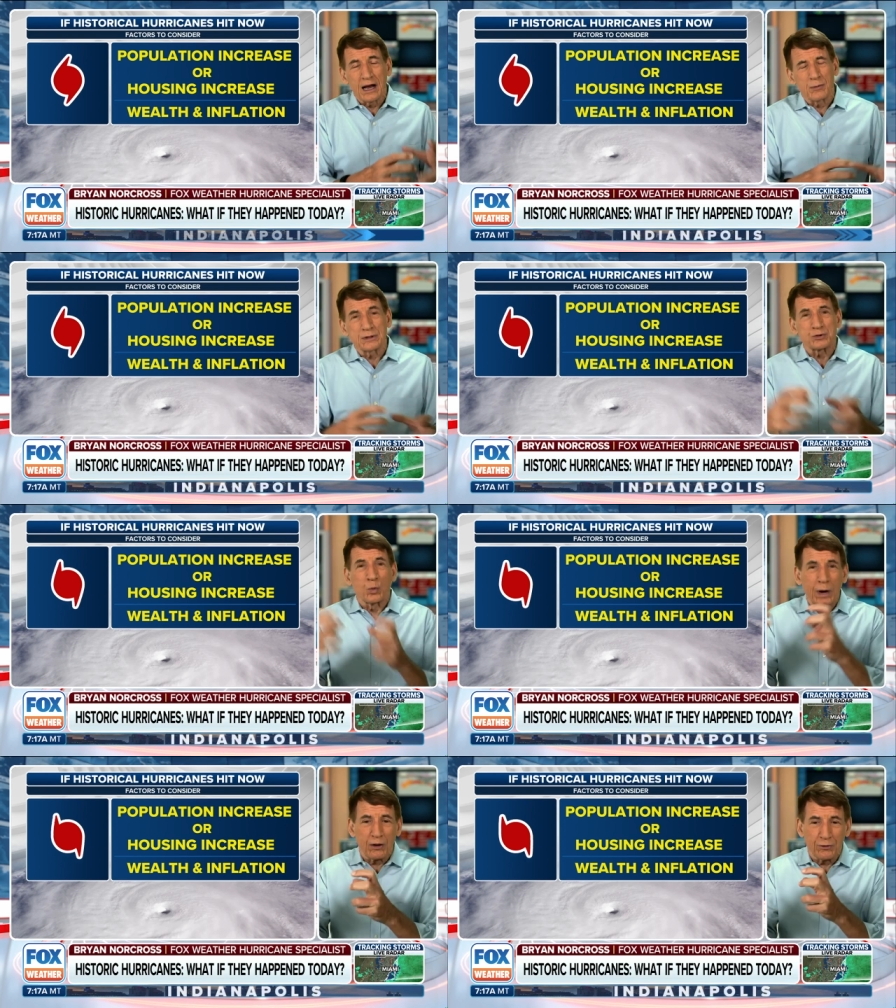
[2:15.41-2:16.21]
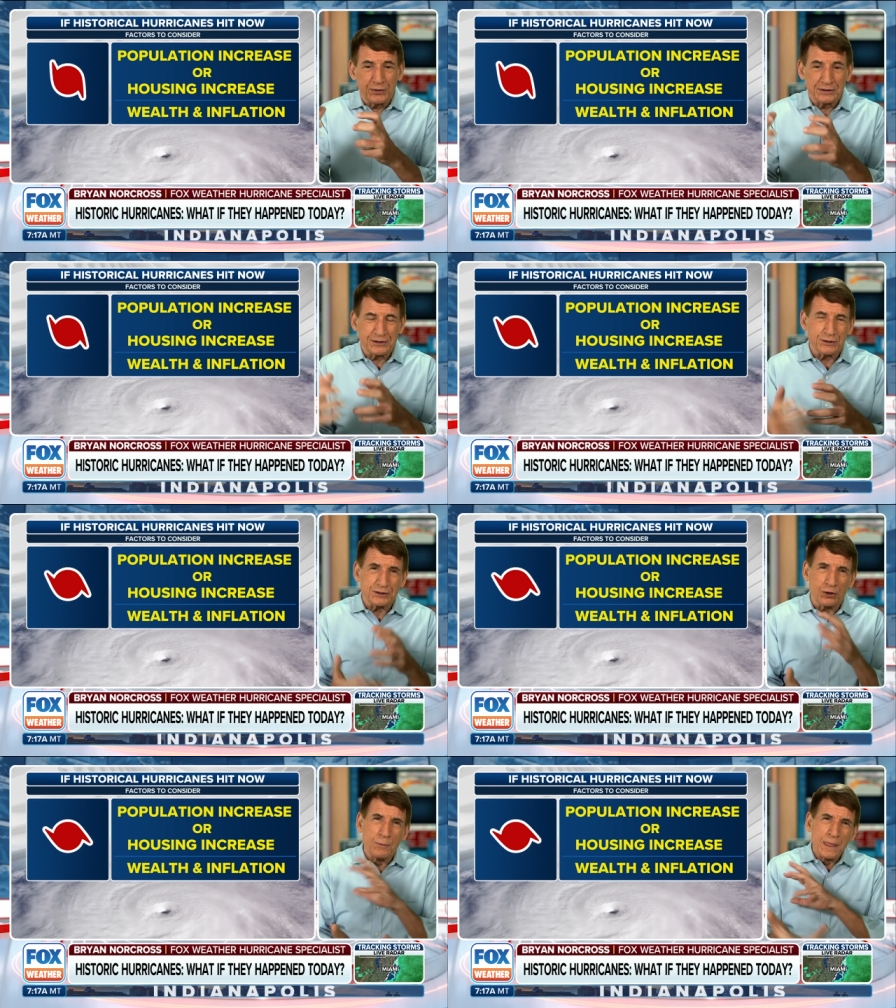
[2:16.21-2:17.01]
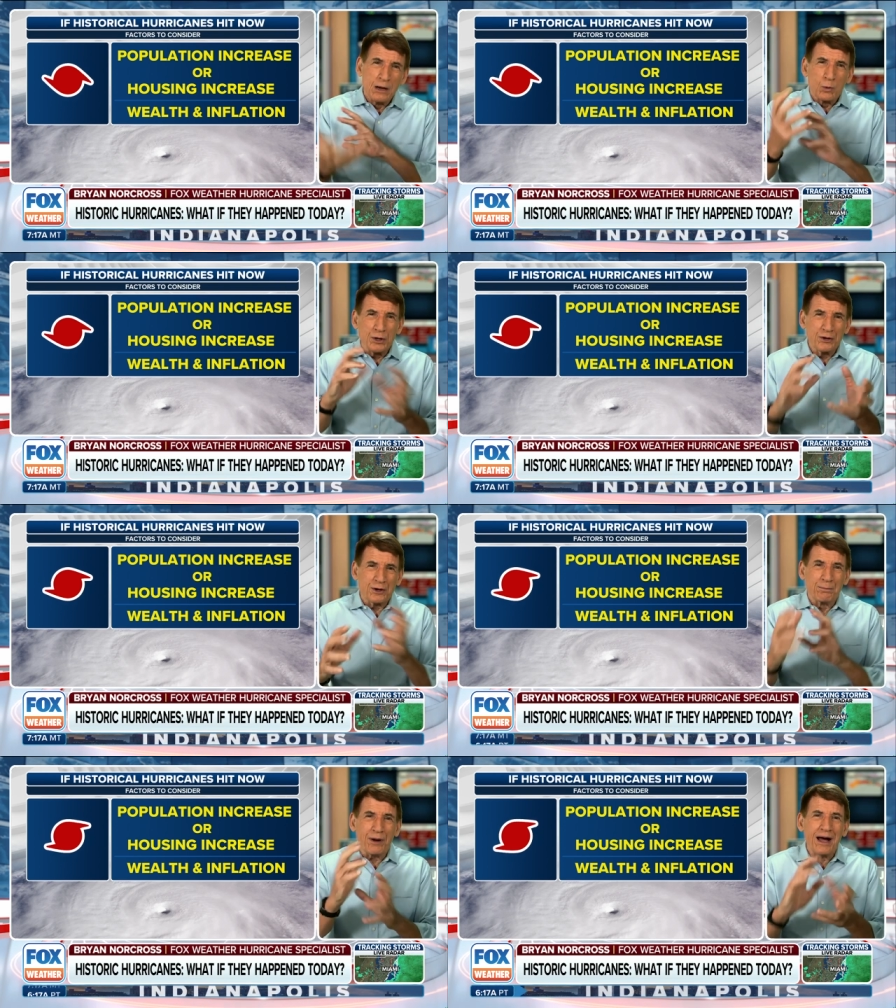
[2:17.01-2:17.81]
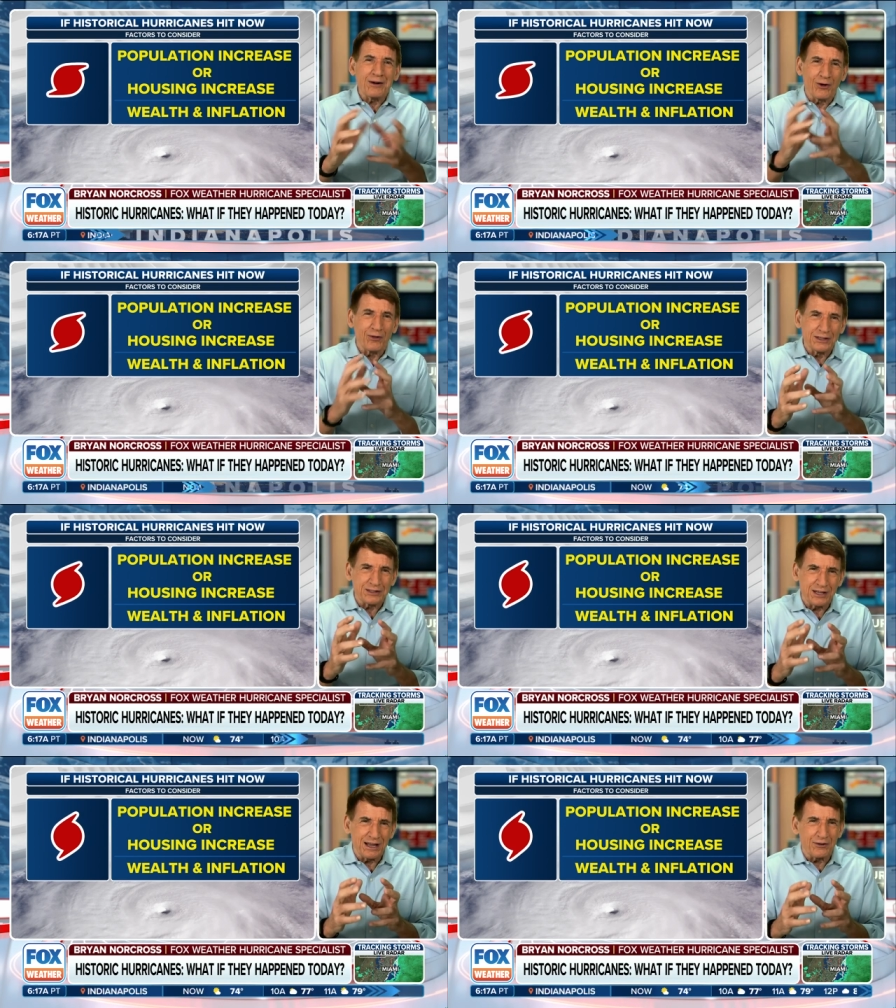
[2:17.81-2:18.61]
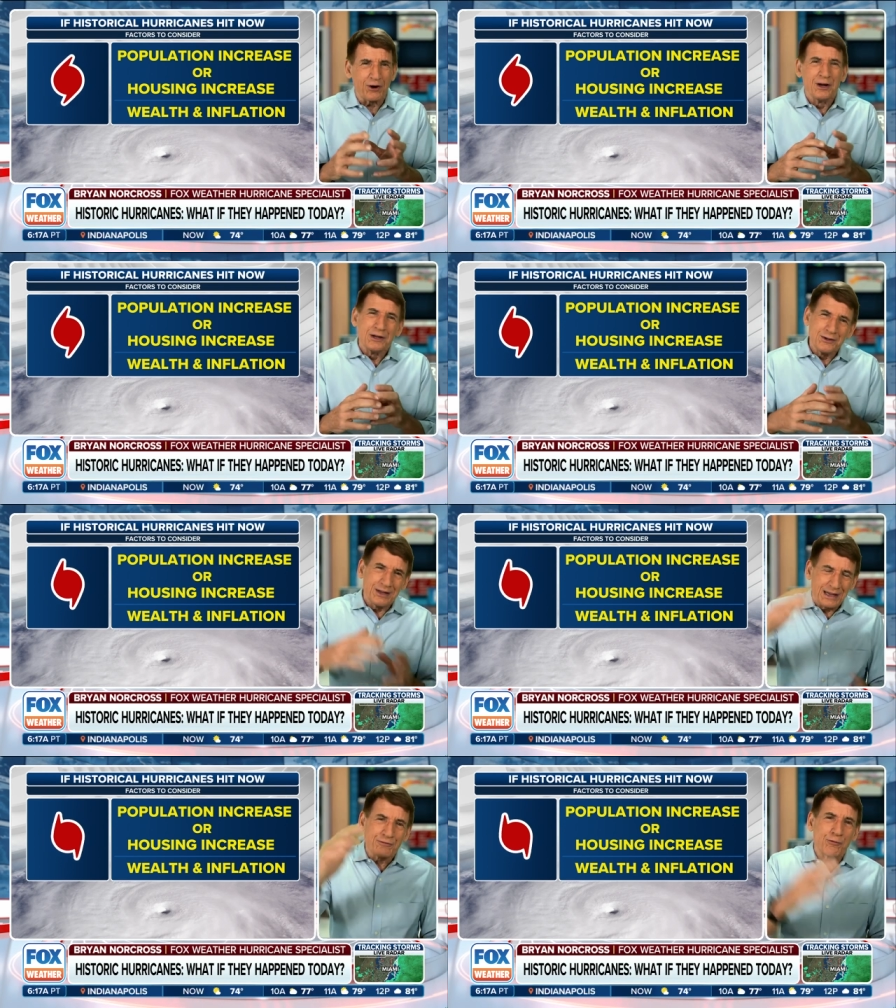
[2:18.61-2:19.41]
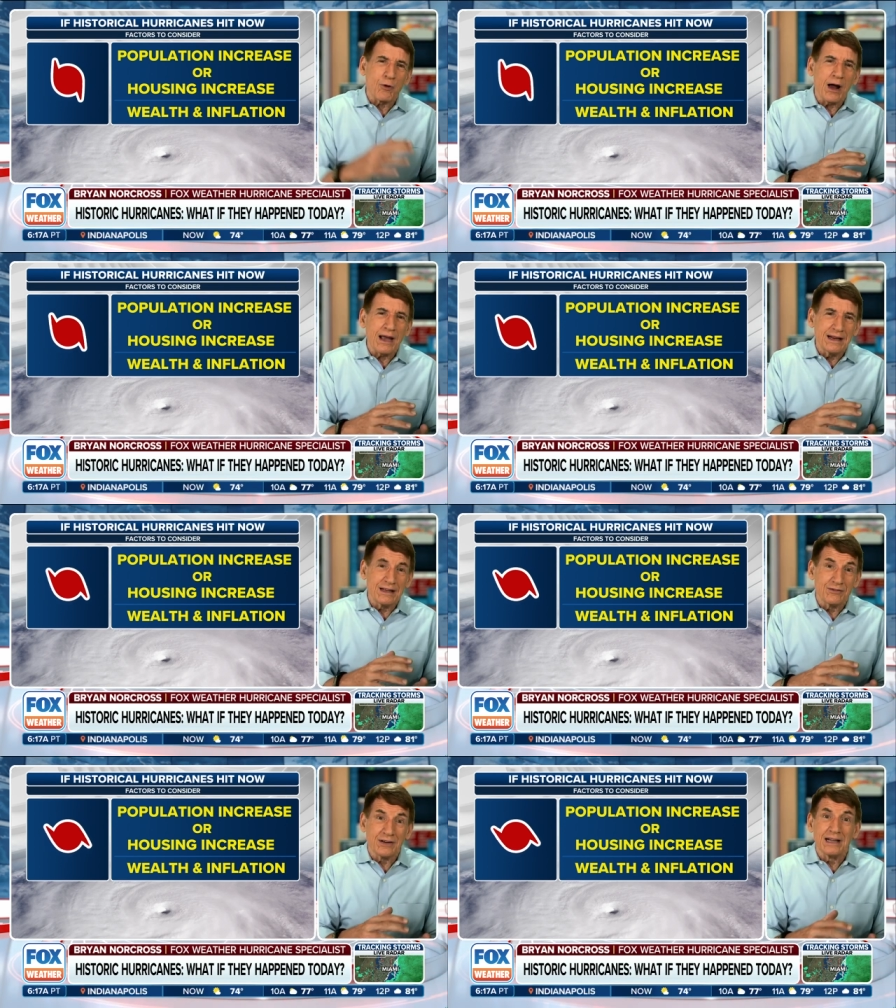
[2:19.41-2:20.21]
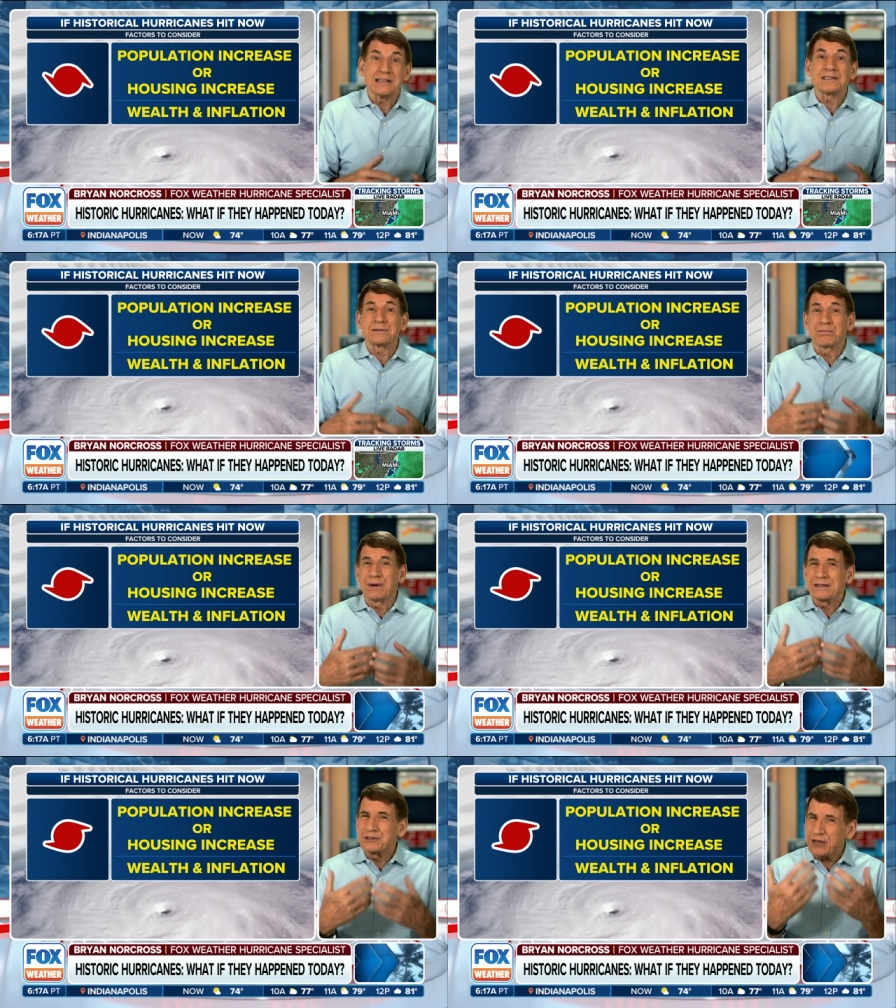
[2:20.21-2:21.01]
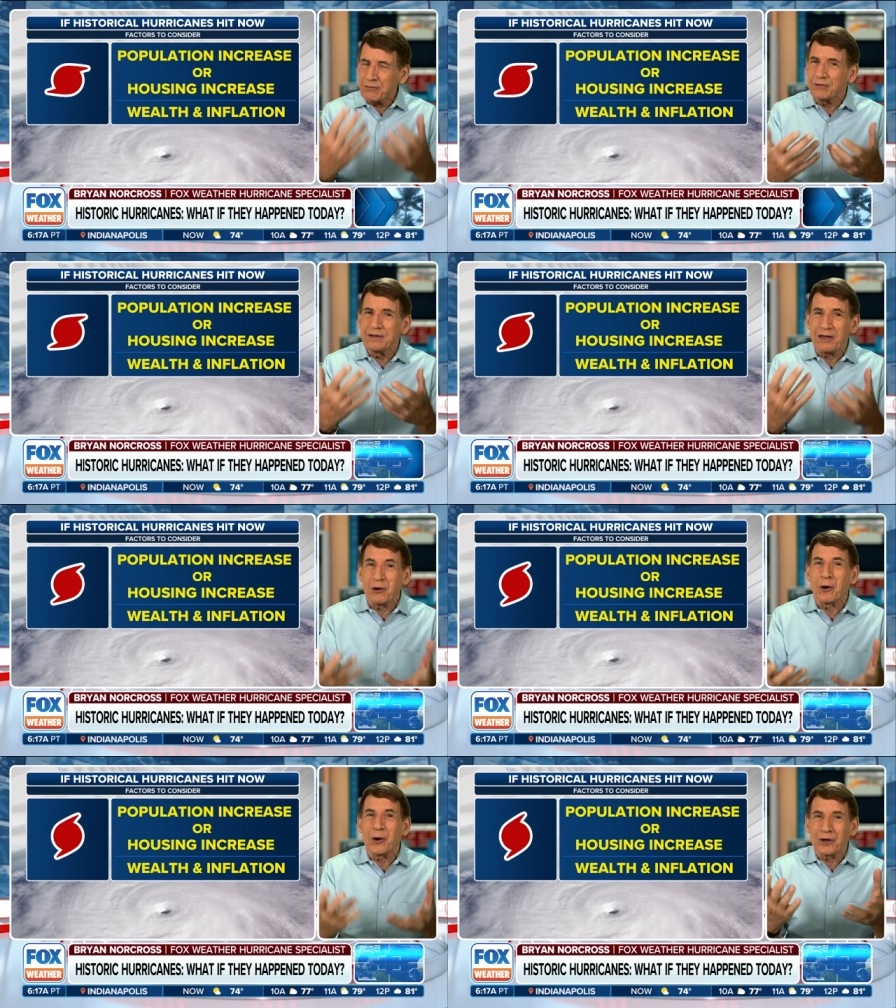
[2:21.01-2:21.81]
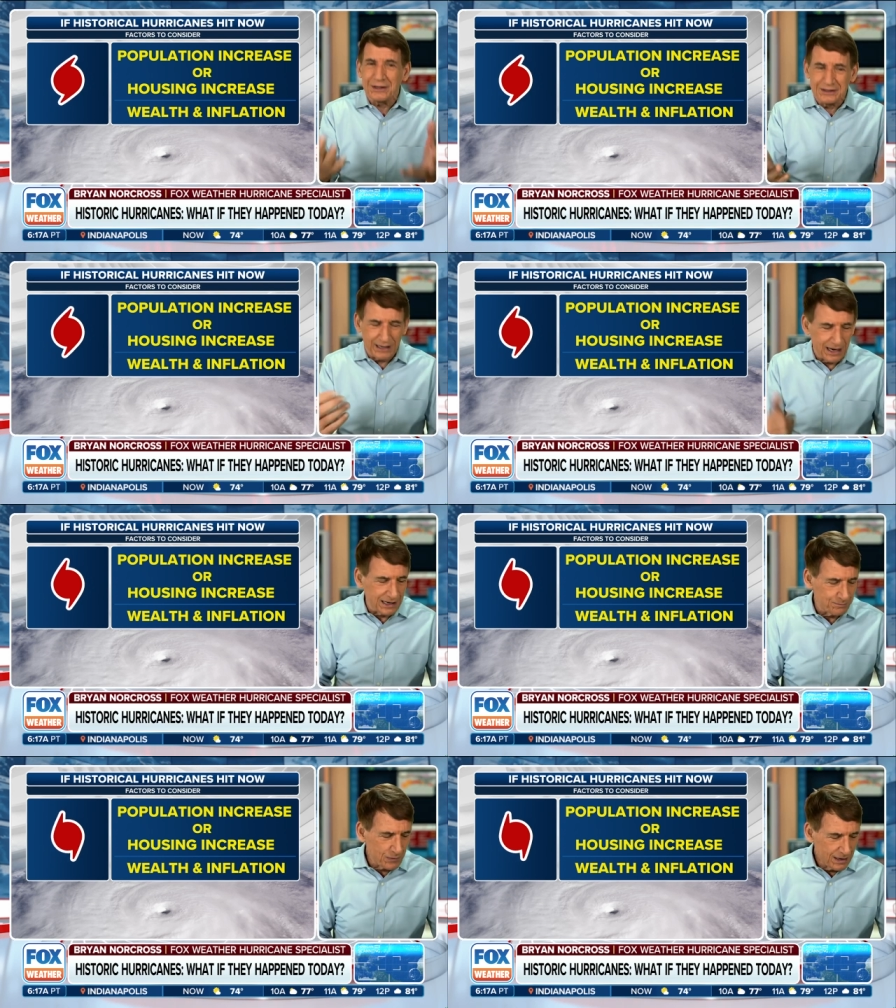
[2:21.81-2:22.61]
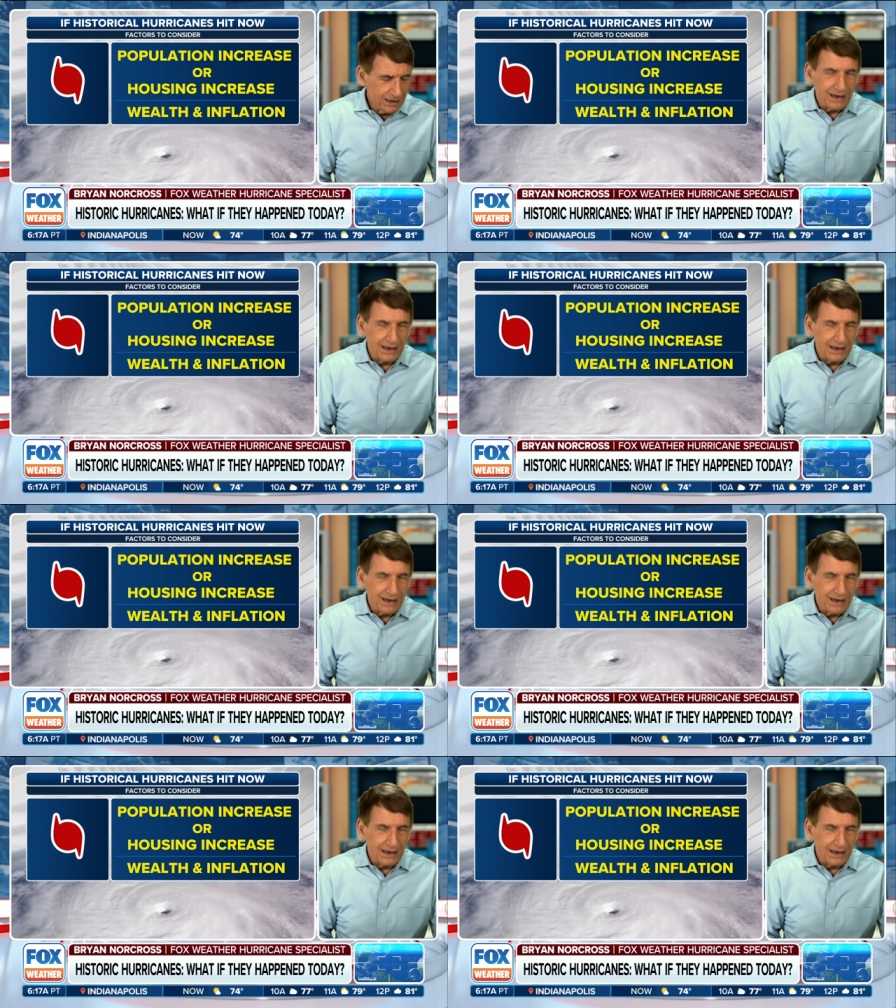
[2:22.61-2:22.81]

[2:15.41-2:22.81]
How much wealth is there? So when you combine all this together, you get a variety of lists, but generally they all contain